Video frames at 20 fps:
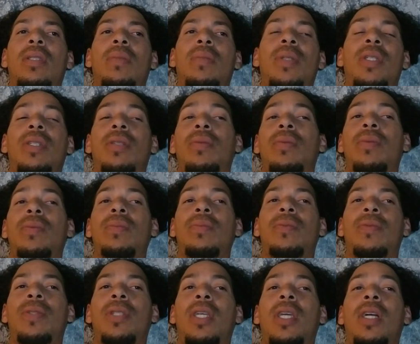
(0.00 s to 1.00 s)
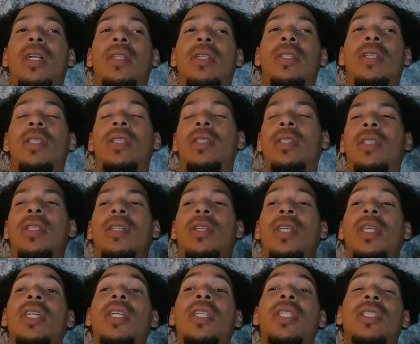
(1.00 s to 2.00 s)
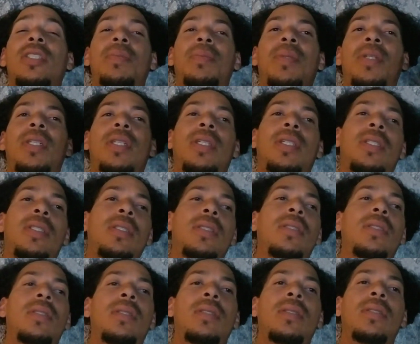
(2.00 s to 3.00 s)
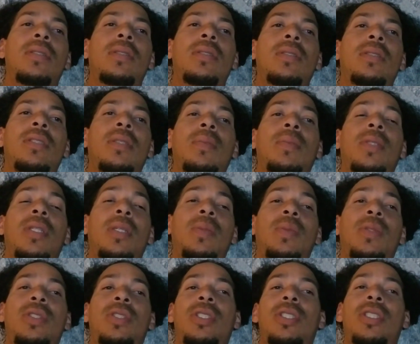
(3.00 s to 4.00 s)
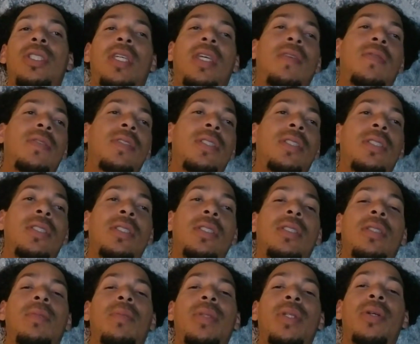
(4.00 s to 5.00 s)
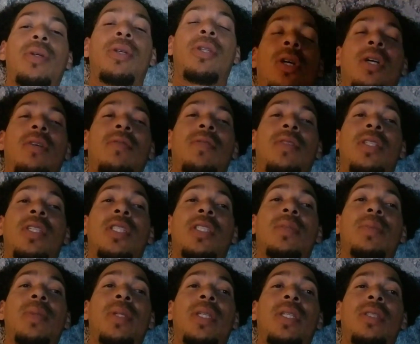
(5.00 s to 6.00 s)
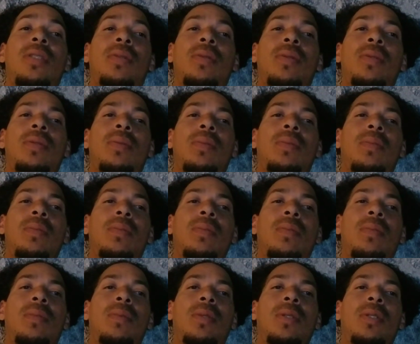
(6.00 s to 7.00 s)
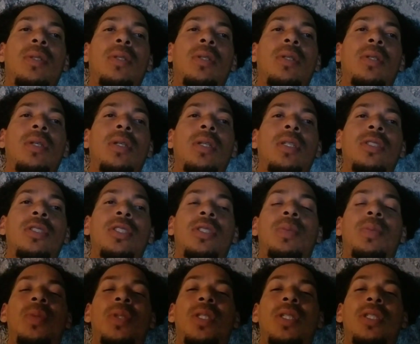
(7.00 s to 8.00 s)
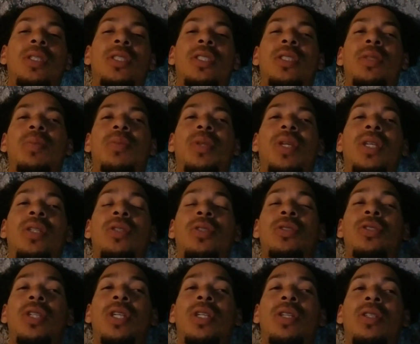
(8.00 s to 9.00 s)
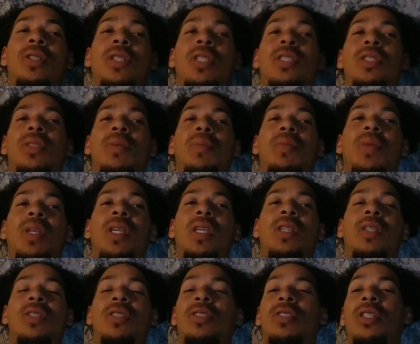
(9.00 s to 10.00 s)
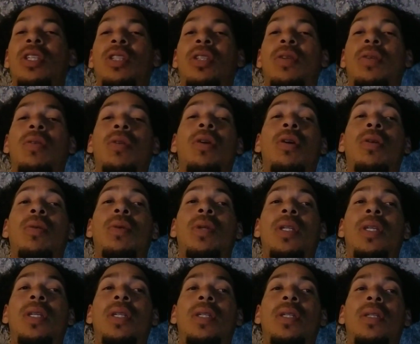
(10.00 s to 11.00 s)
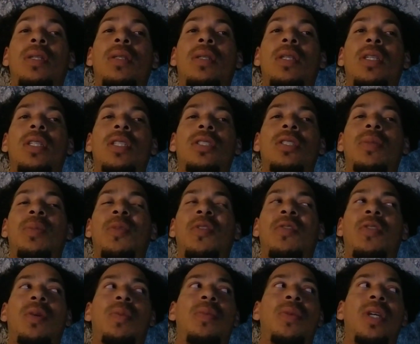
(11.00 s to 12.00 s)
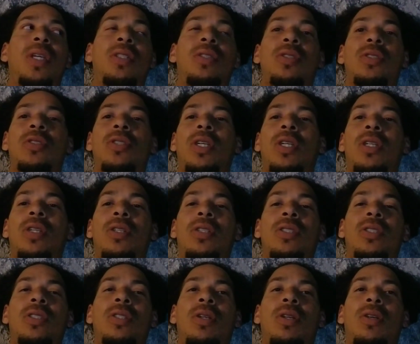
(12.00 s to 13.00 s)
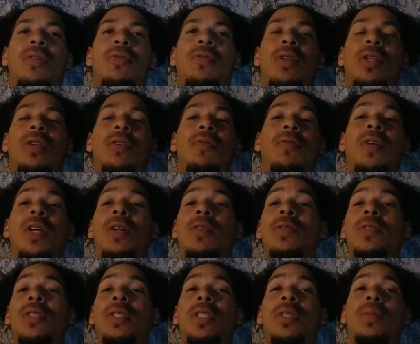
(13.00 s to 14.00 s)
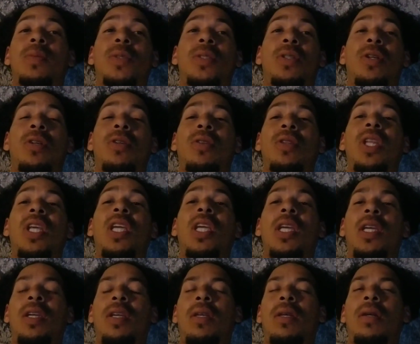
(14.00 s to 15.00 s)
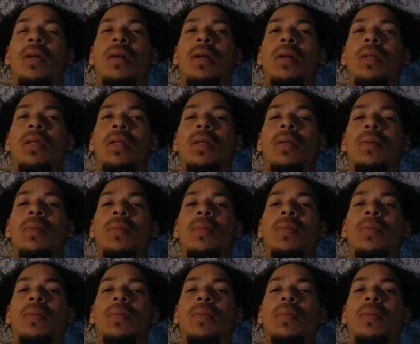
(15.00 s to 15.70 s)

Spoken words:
But in reality, there is, but sometimes you just have to blow it off and explain to them. Just because it's a brand new trailer doesn't mean there's nothing wrong with it. Some of our brand new trailers, our freaking valve stems are leaking on them.